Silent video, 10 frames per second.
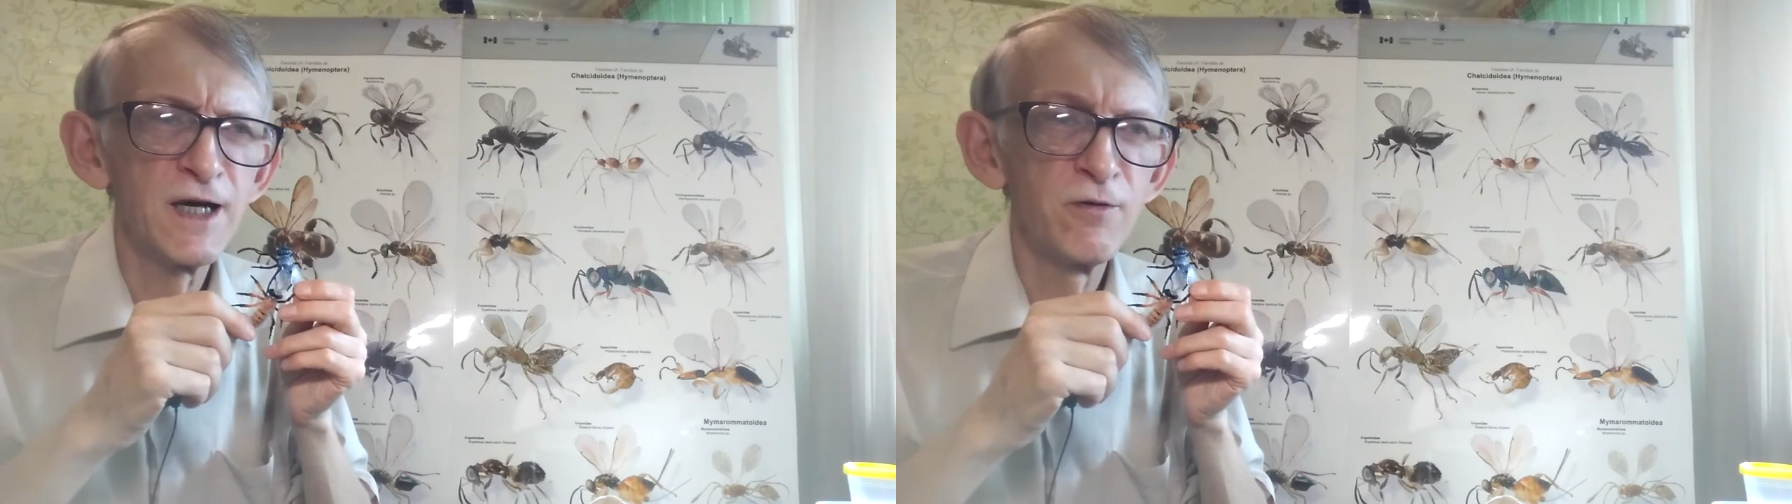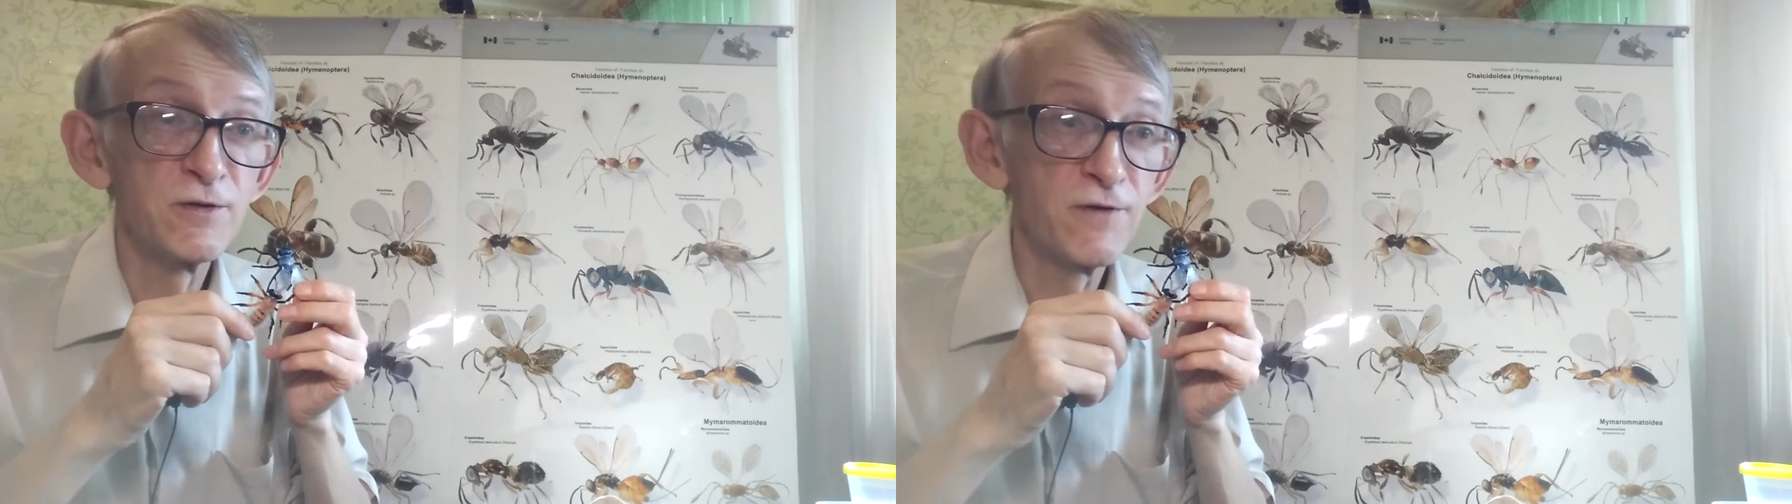
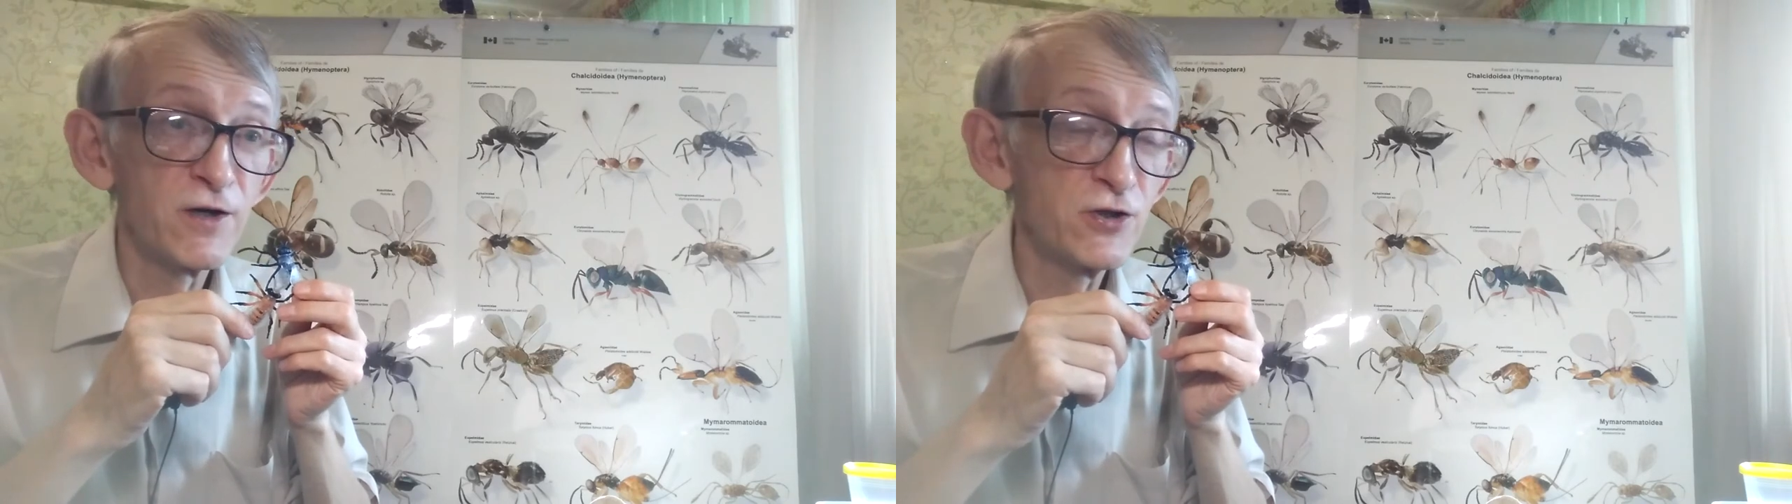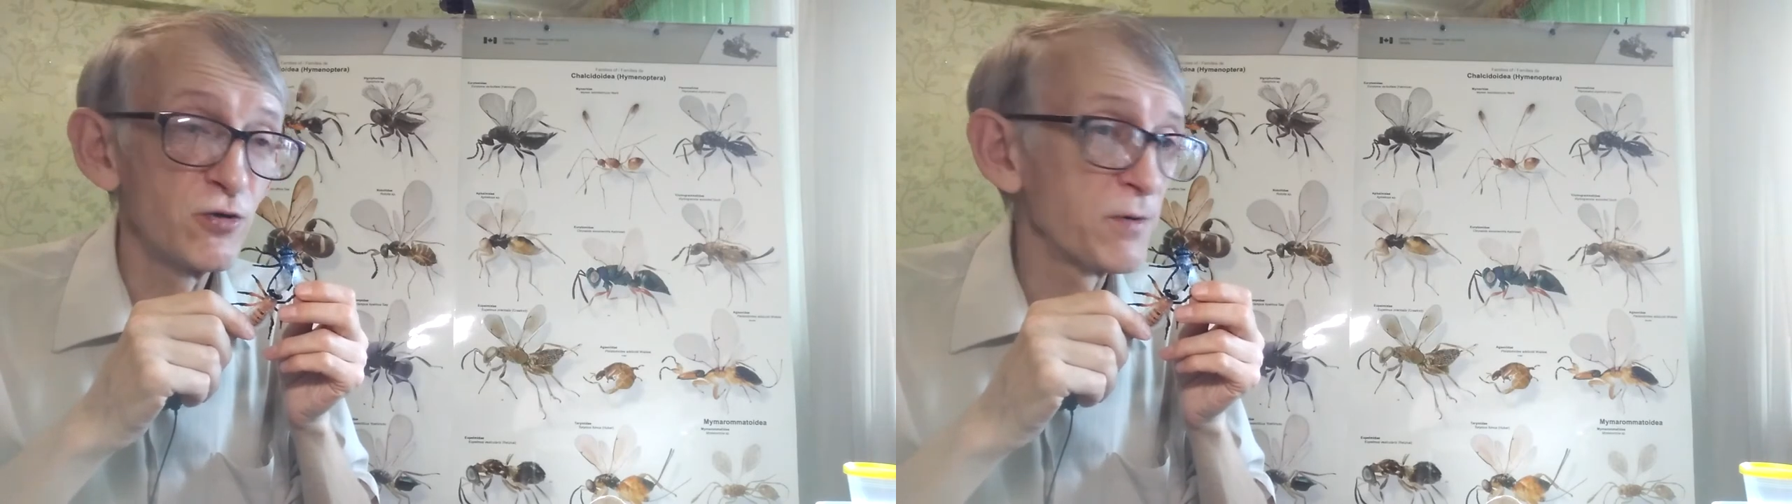I was
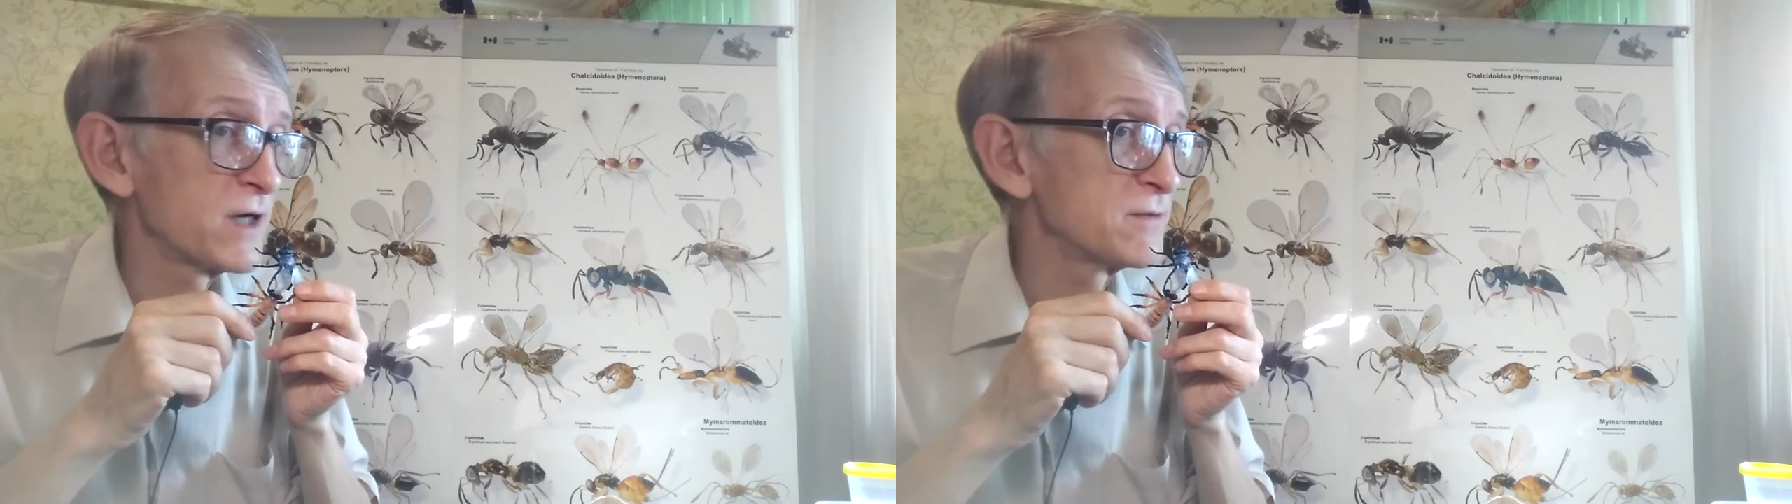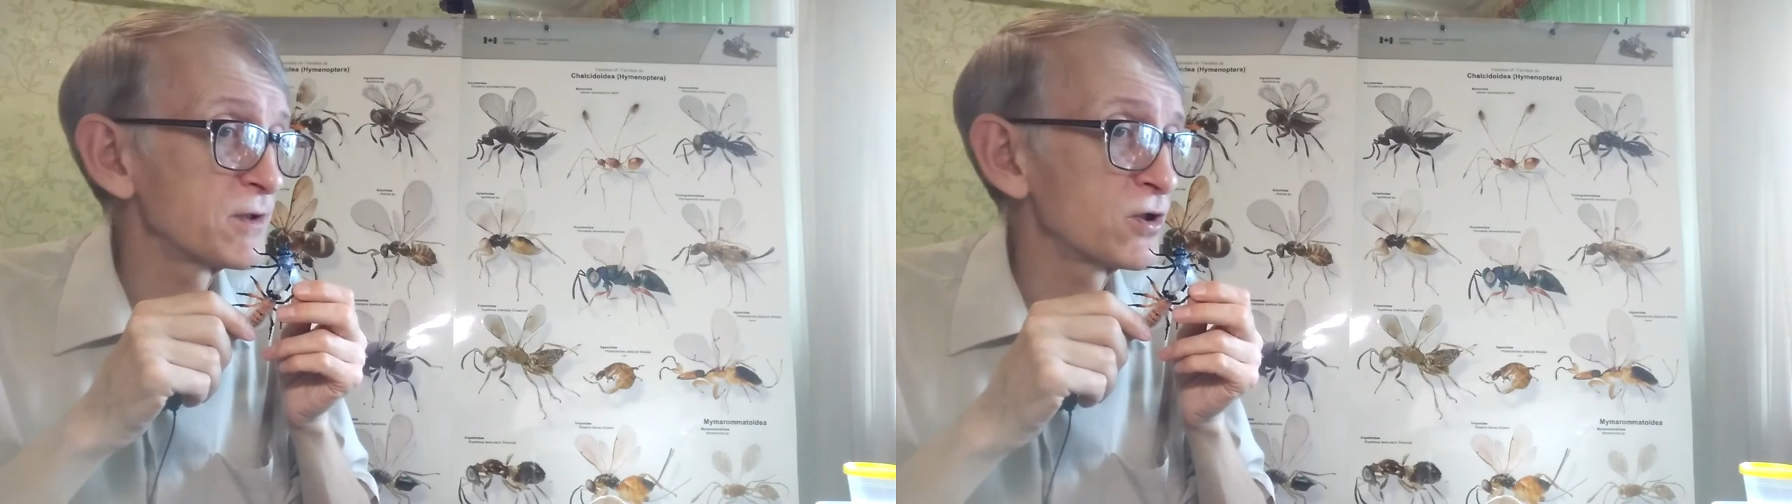very
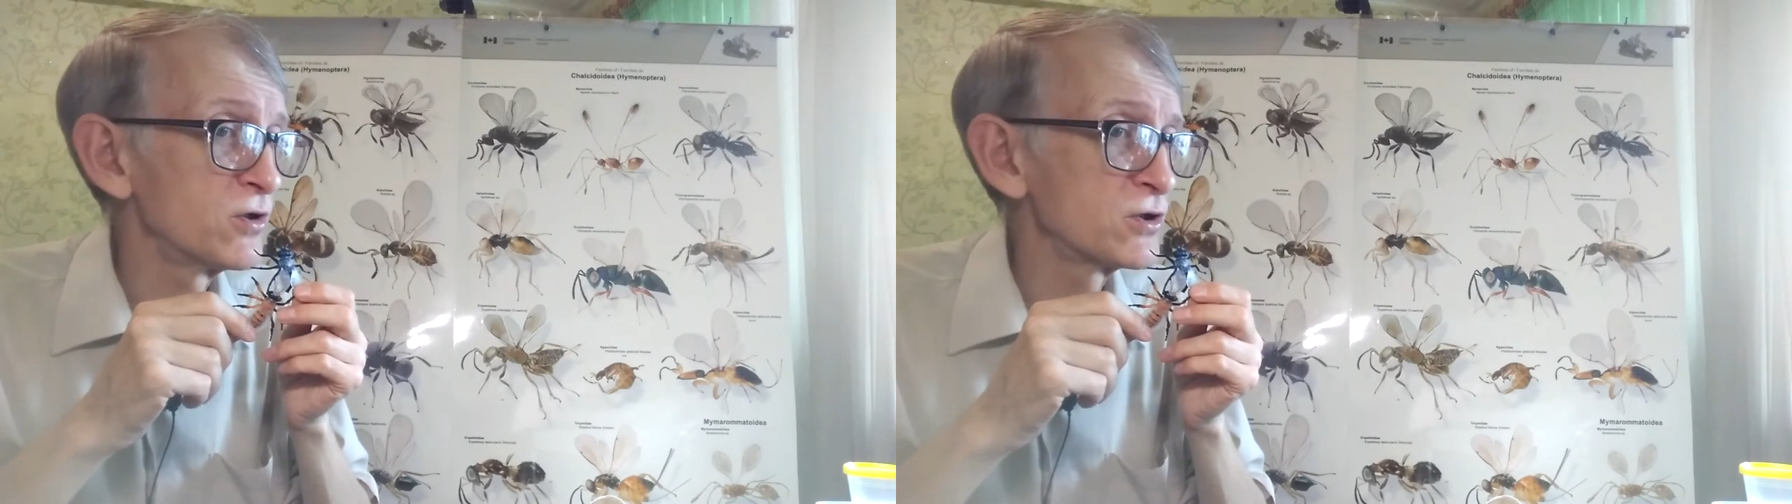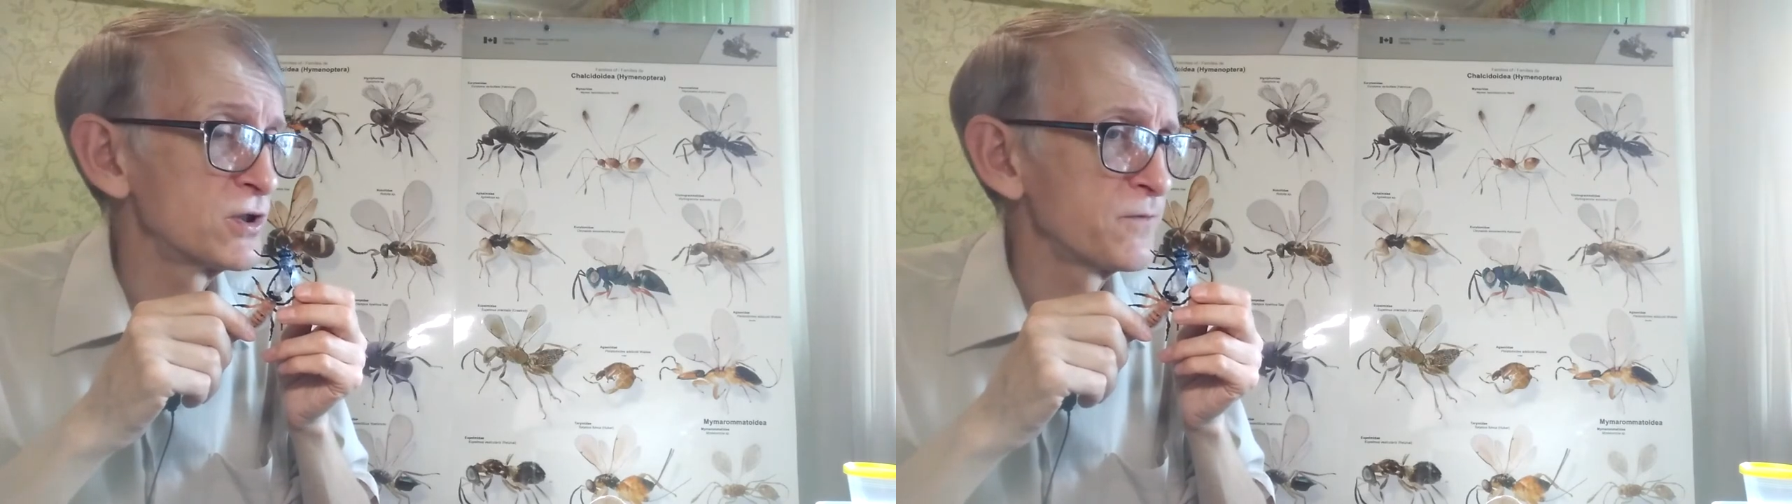surprised
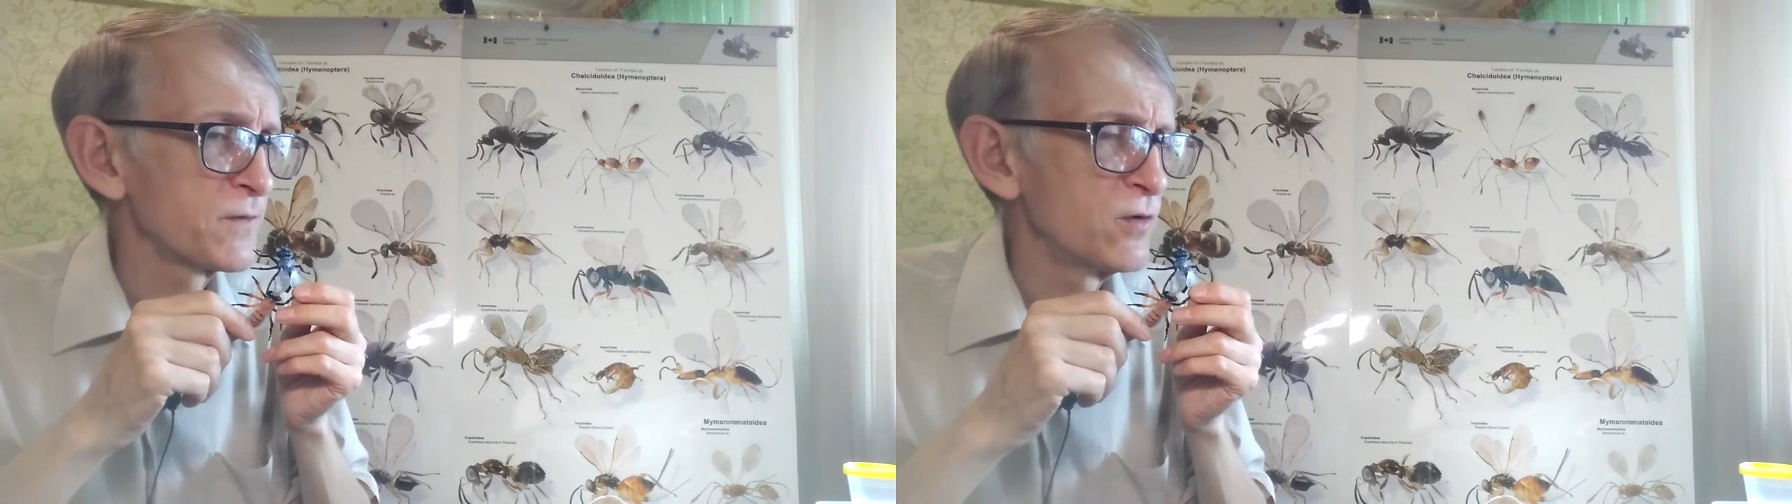because